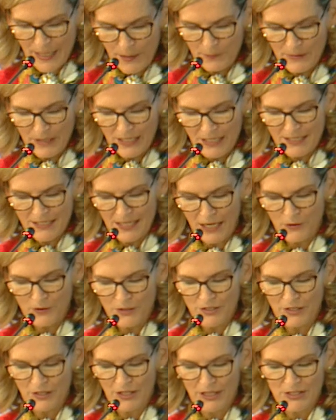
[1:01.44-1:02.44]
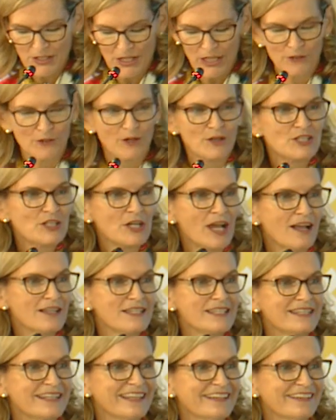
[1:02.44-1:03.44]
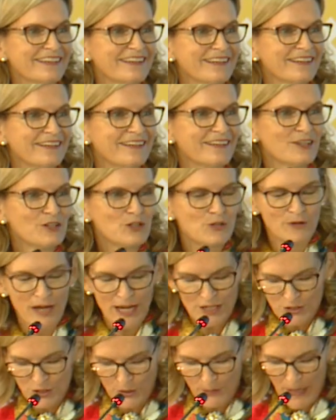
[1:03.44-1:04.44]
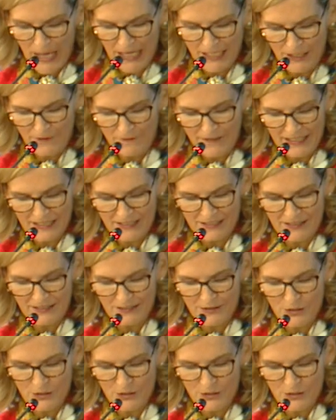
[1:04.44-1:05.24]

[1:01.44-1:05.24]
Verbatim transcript: Deputy Secretary General Johnson, Director Manjevic,